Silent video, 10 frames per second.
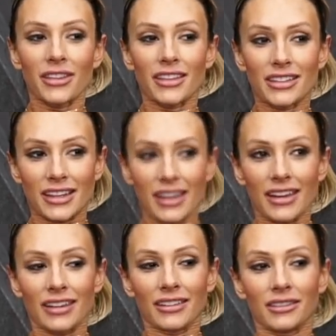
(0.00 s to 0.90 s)
an
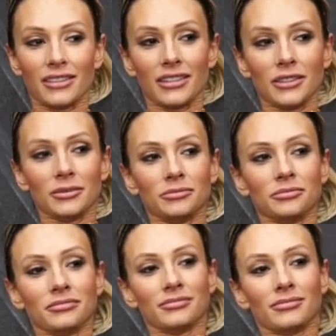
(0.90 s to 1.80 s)
opportunity where we get to hear